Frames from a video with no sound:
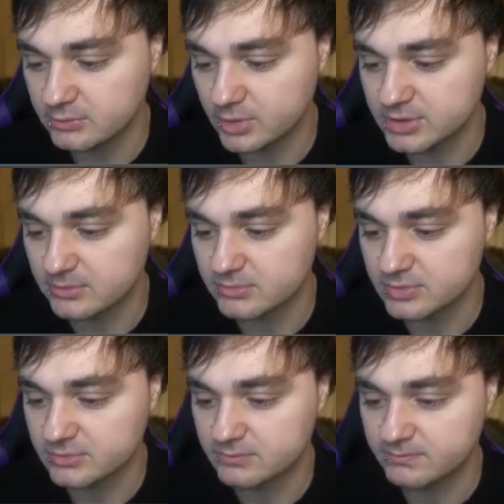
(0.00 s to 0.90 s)
Watch them
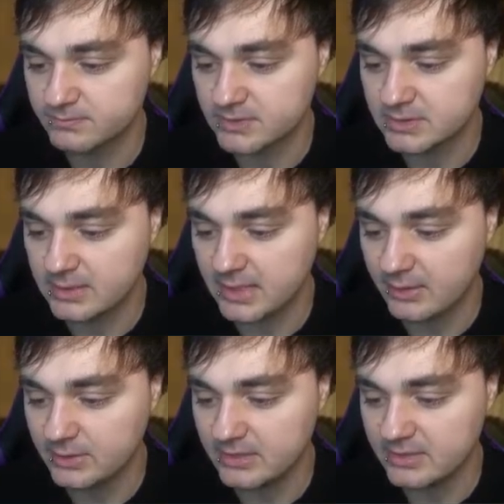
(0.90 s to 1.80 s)

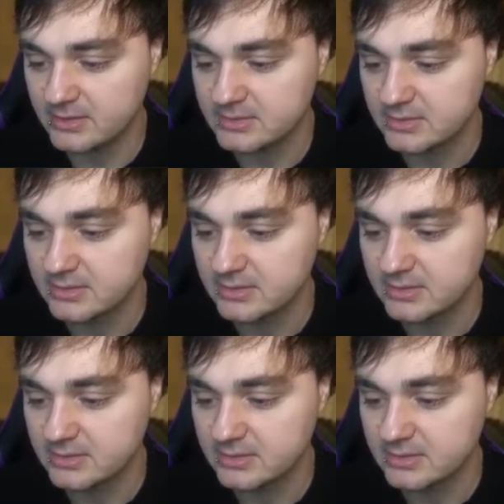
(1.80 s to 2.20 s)
cloudy things.